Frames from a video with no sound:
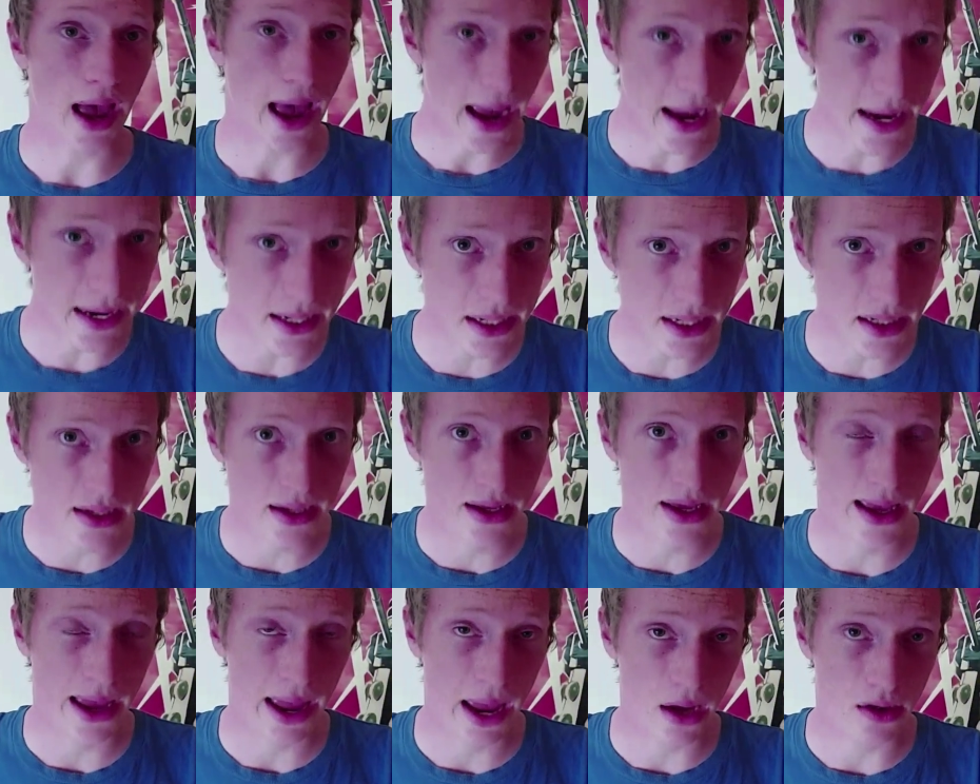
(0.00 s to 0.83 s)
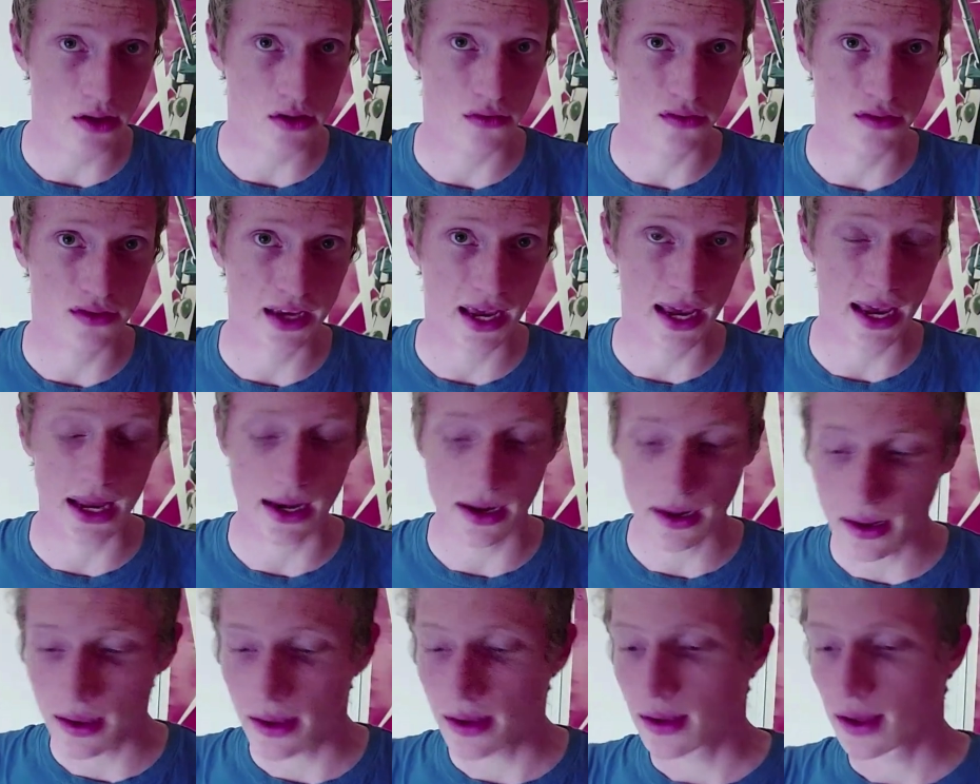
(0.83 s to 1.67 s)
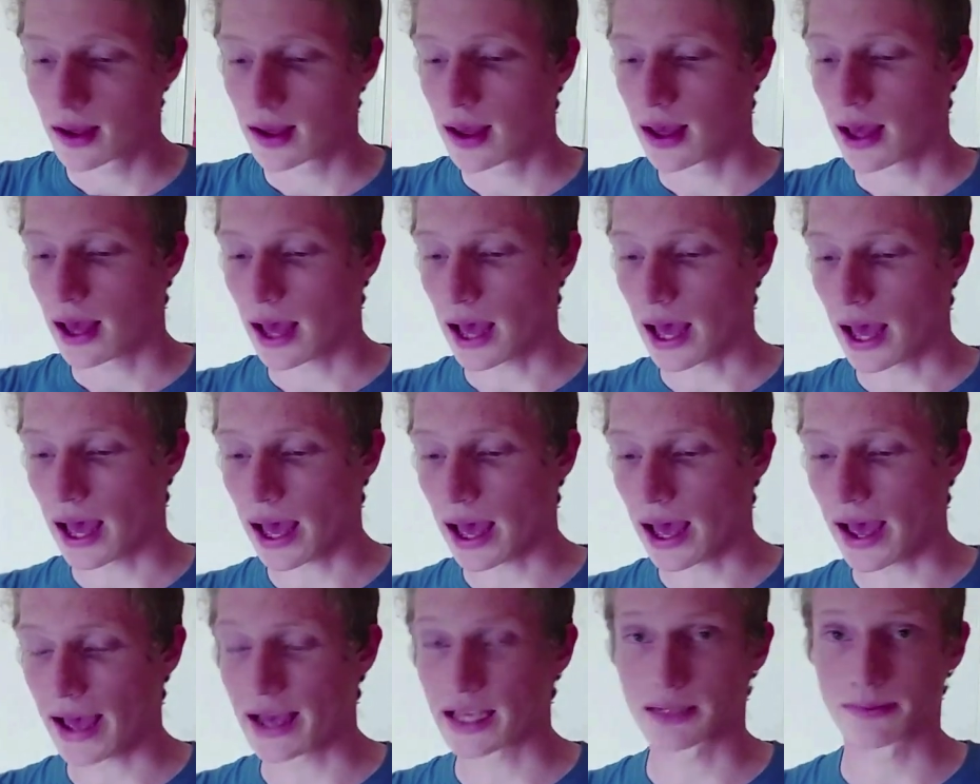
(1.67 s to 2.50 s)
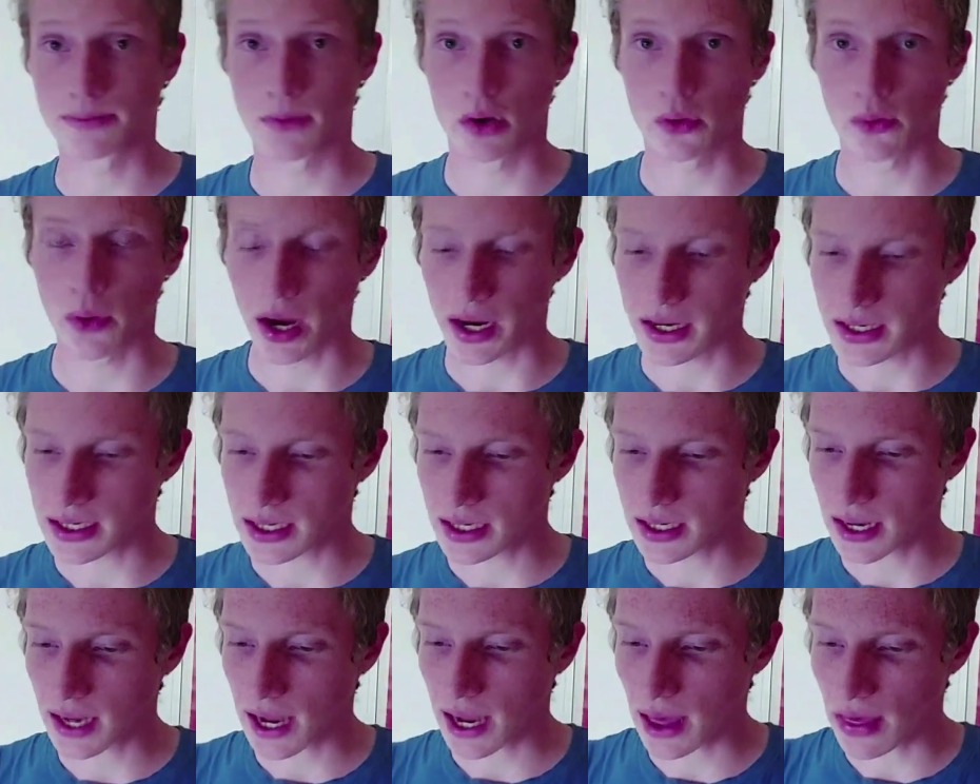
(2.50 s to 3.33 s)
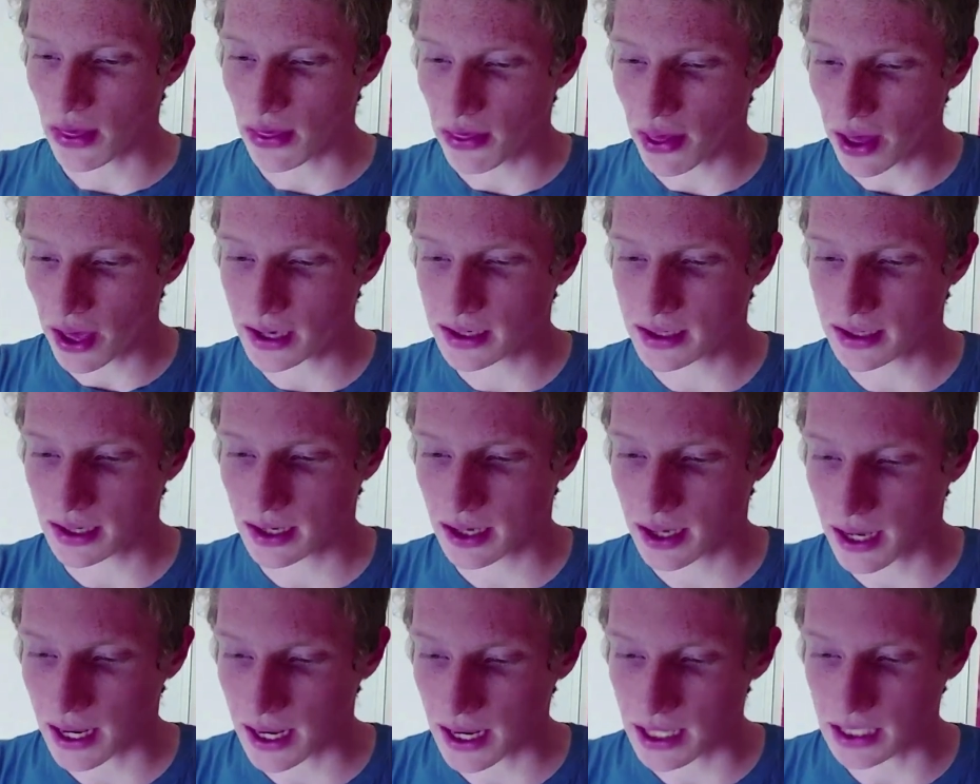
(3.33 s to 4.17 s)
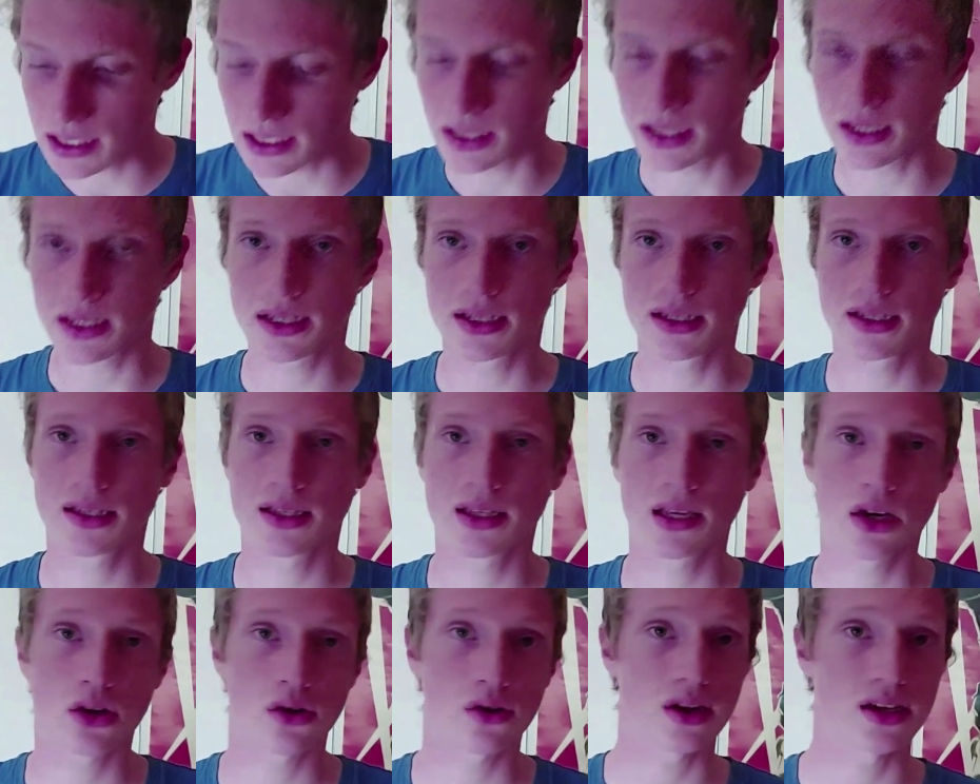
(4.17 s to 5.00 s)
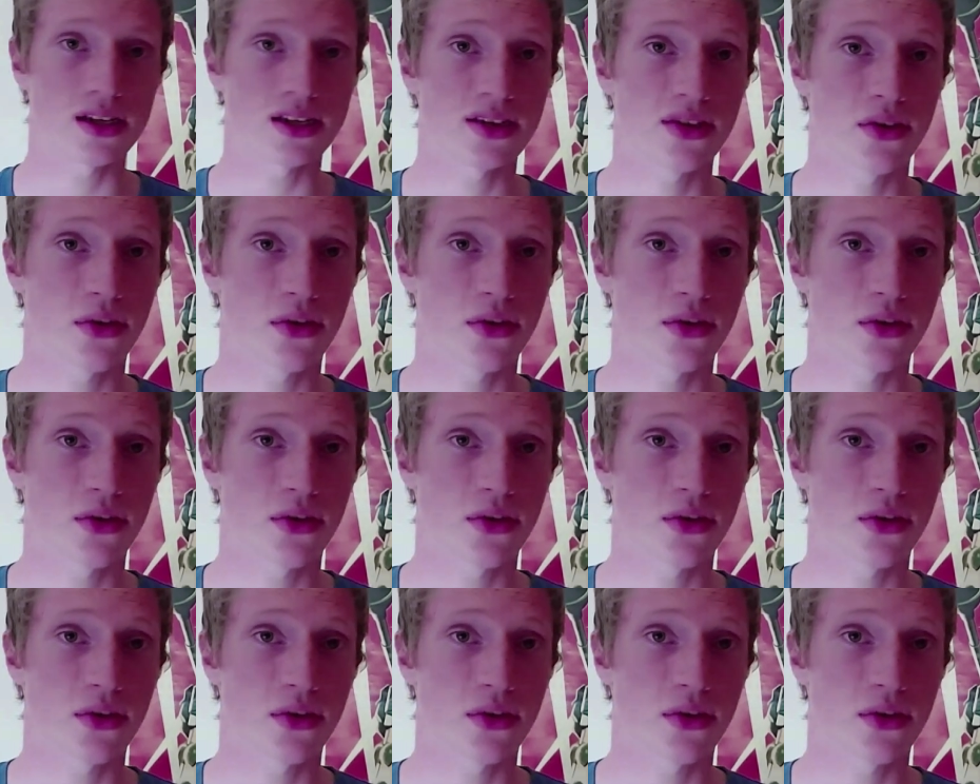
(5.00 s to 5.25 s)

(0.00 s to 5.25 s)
eight out of ten uh, as my rating, and that is Series